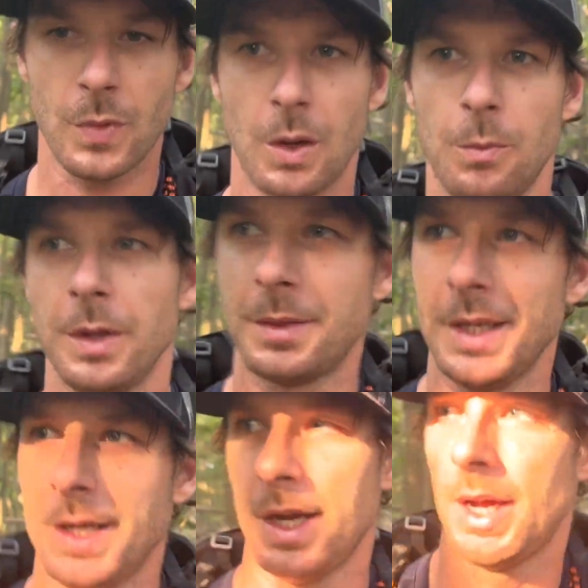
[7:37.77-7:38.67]
With
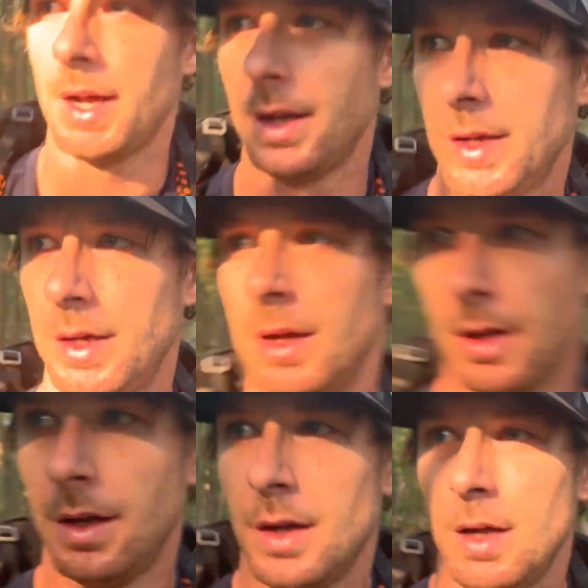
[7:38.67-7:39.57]
the
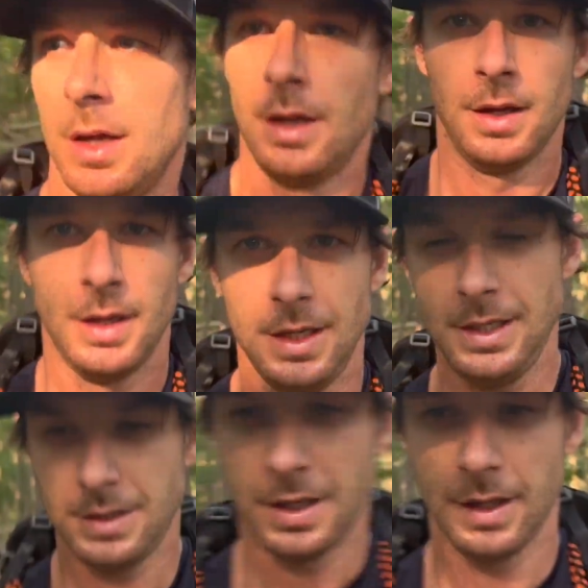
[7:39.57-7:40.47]

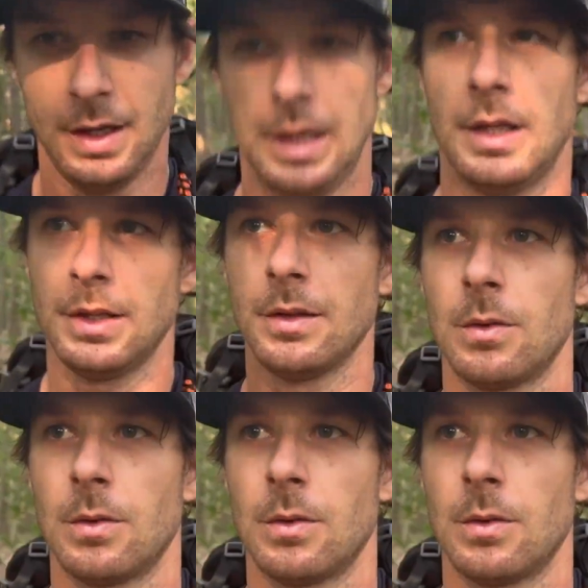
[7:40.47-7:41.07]
heat and the